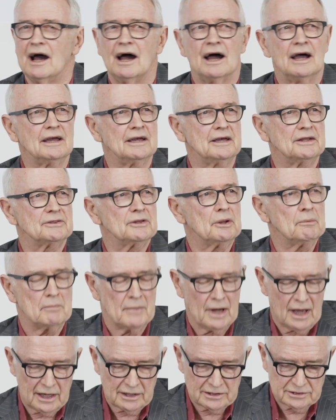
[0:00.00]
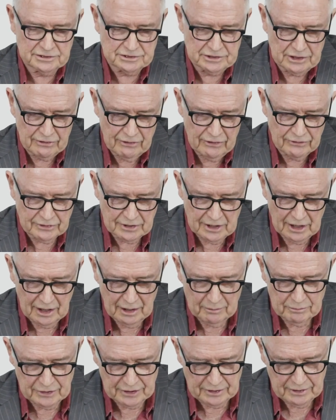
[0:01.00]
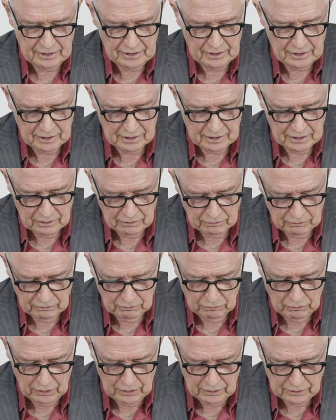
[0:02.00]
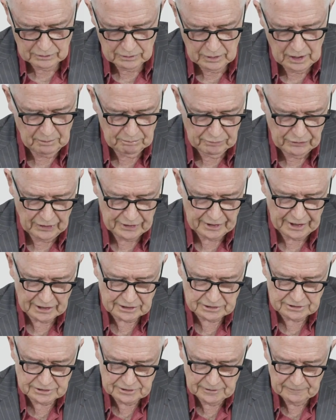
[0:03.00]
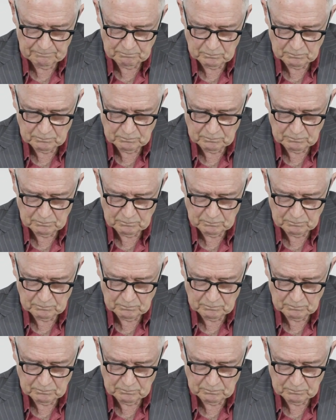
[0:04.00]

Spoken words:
in the main zero-carbon products.